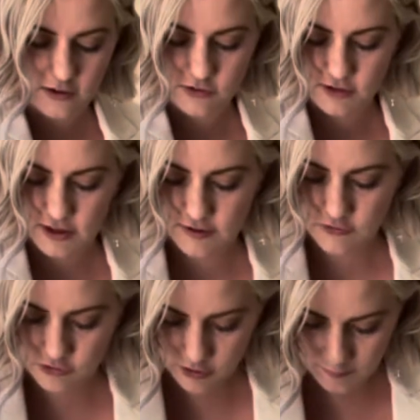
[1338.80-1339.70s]
the
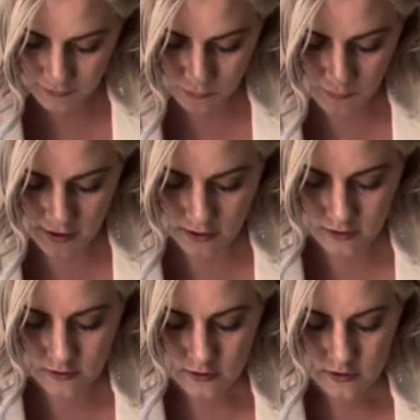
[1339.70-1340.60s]
canvas strap as
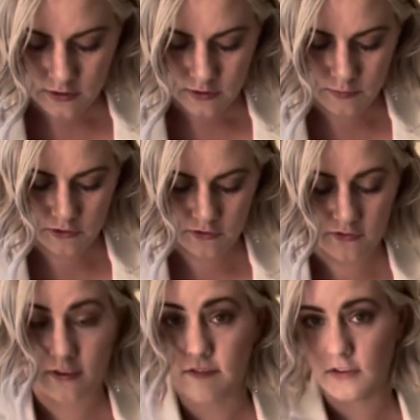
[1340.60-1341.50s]
well, you would
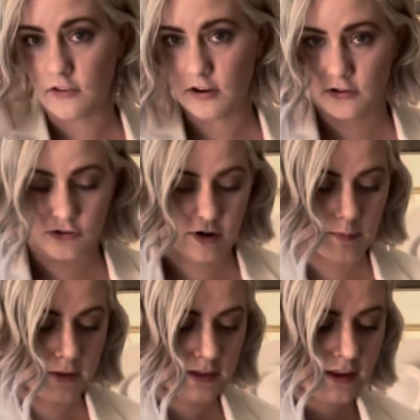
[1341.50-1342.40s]
just leave the chain strap
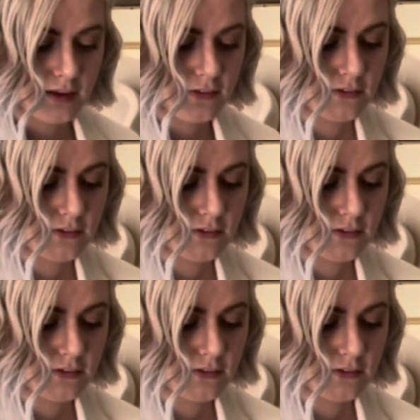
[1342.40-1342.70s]
like this.